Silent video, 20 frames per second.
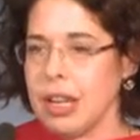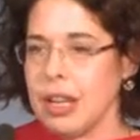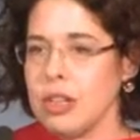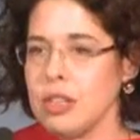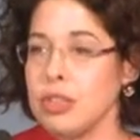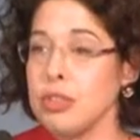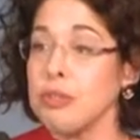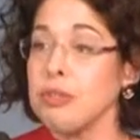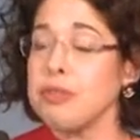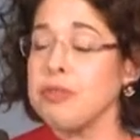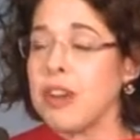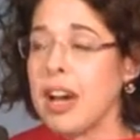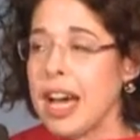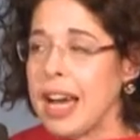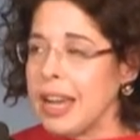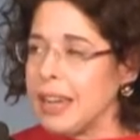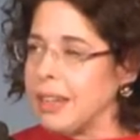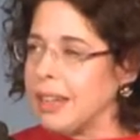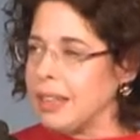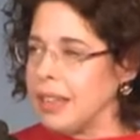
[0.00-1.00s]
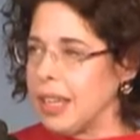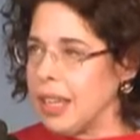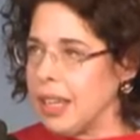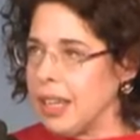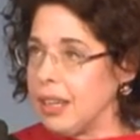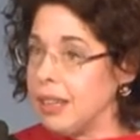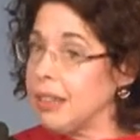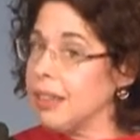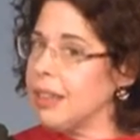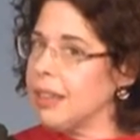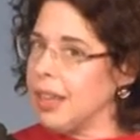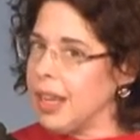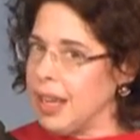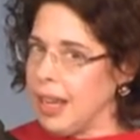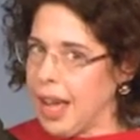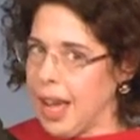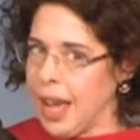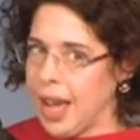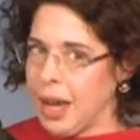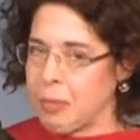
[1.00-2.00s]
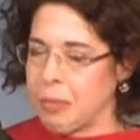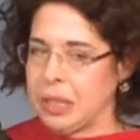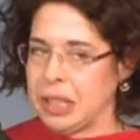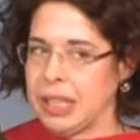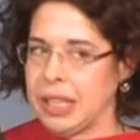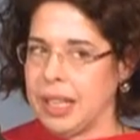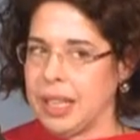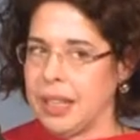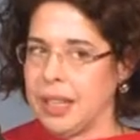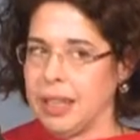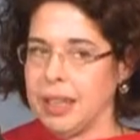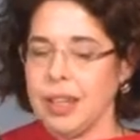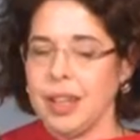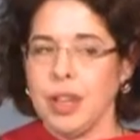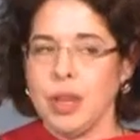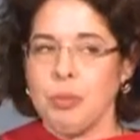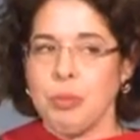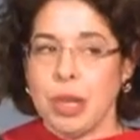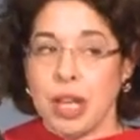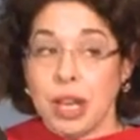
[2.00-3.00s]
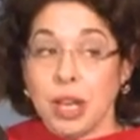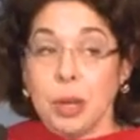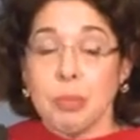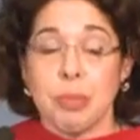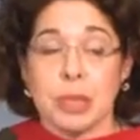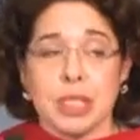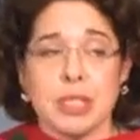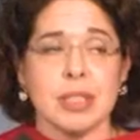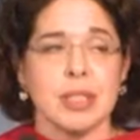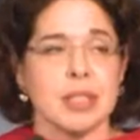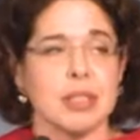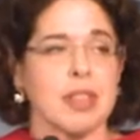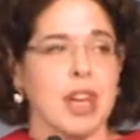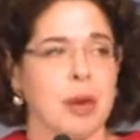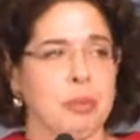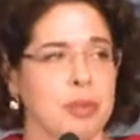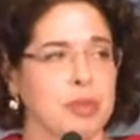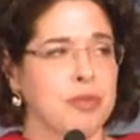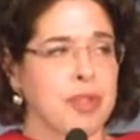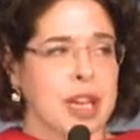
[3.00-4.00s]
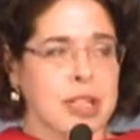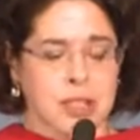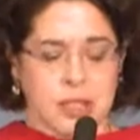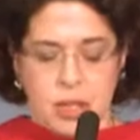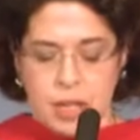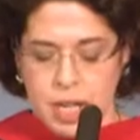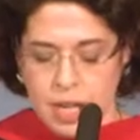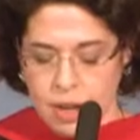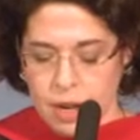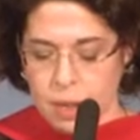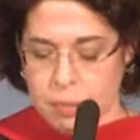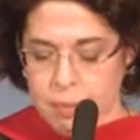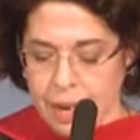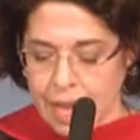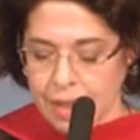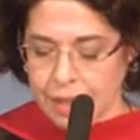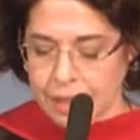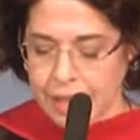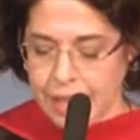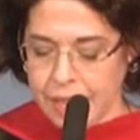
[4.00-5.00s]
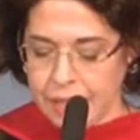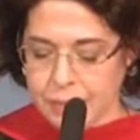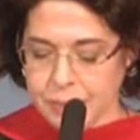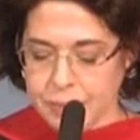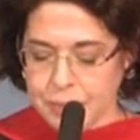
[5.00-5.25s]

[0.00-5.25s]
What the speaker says: to finally and happily being a business law professor here at Bentley,